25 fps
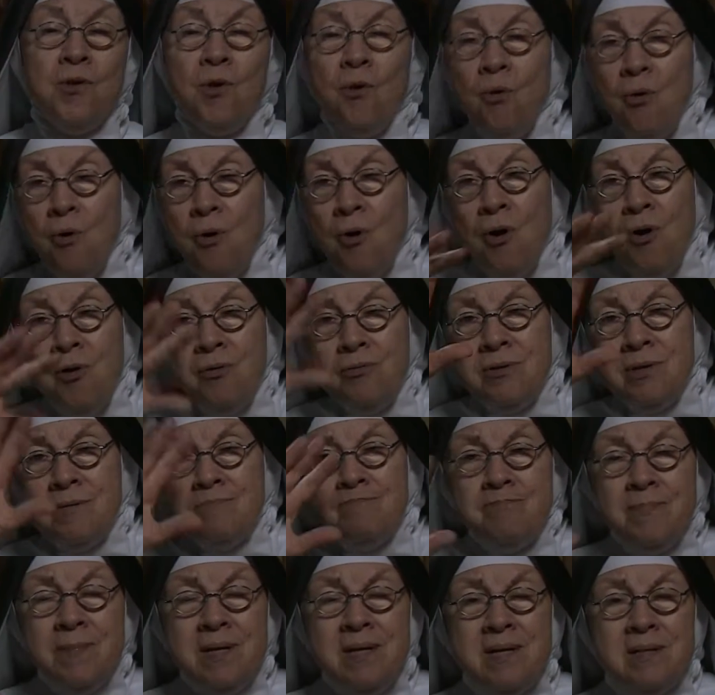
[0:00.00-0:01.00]
all the
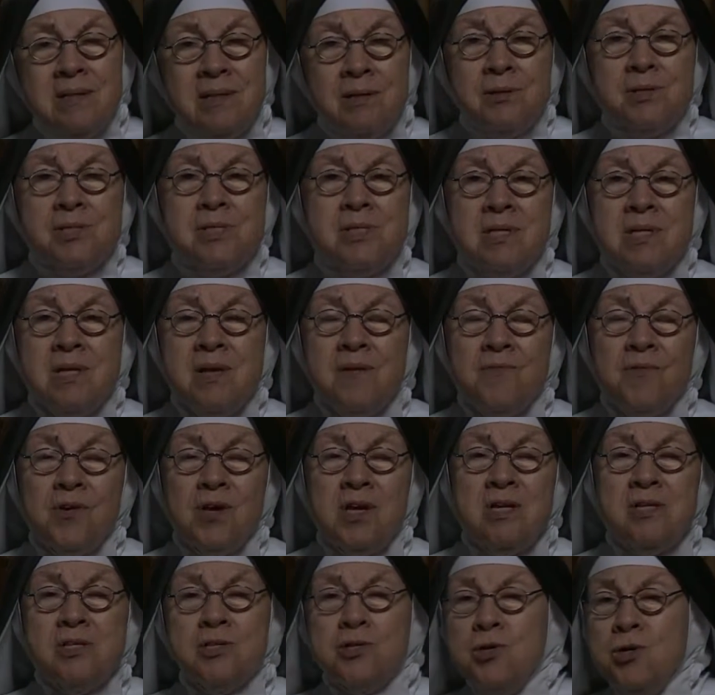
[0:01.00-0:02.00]
little
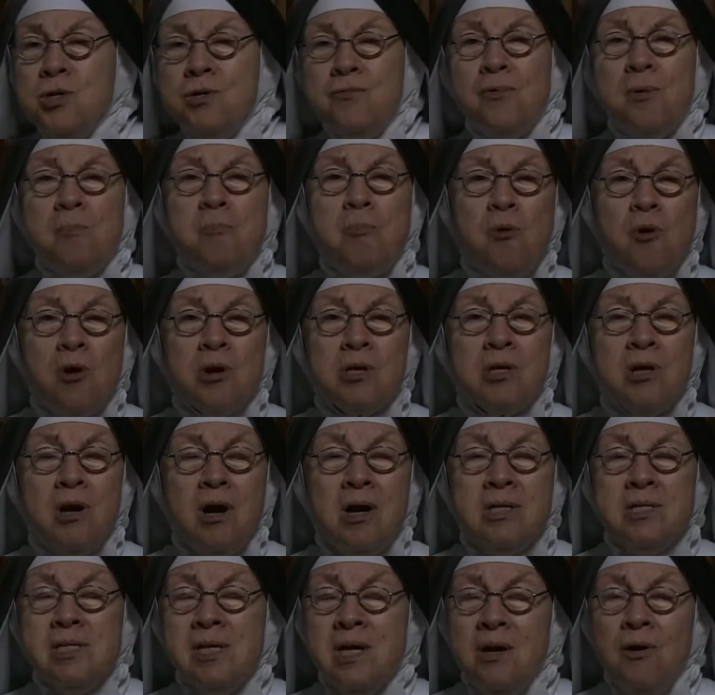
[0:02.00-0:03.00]
certificates, good report
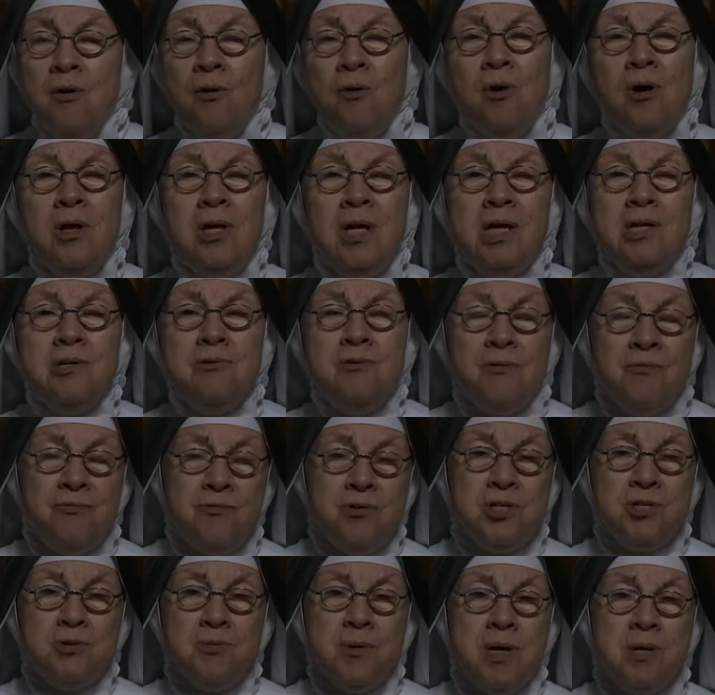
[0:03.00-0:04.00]
cards, all on your
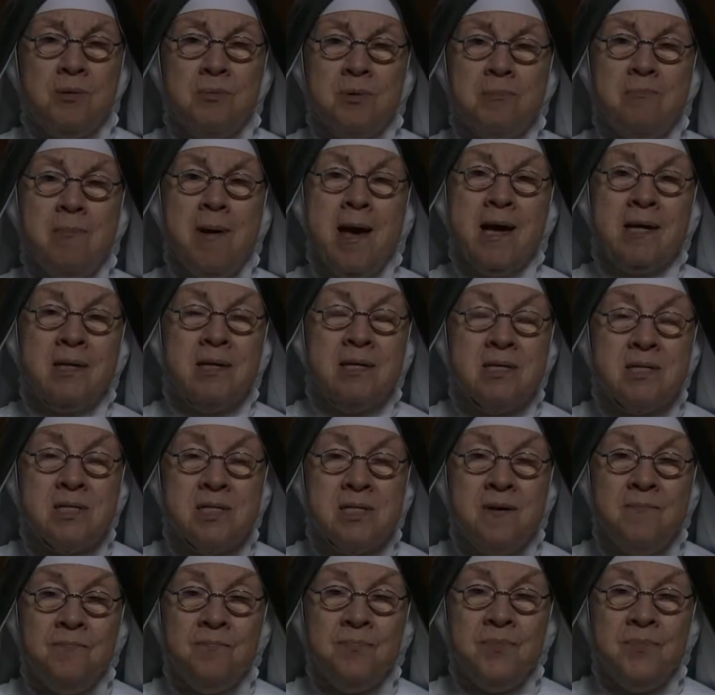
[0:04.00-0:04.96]
refrigerator with magnets.